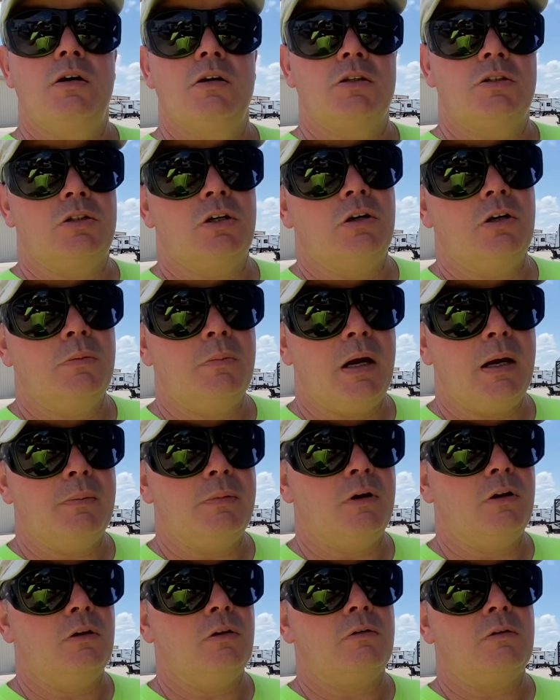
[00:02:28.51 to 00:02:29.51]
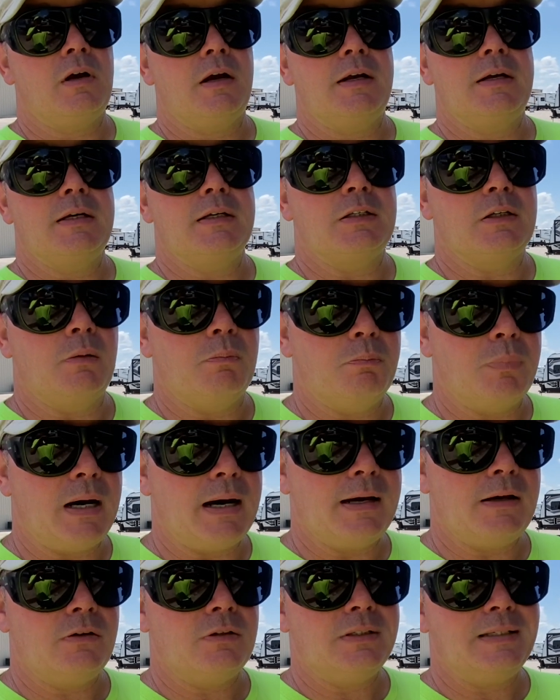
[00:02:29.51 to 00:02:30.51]
Sodium hypochlorite is a
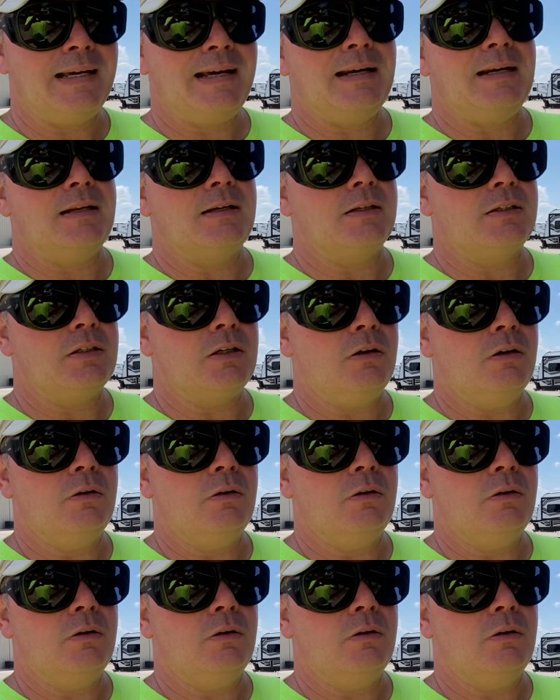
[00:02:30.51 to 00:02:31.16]
biocide and it's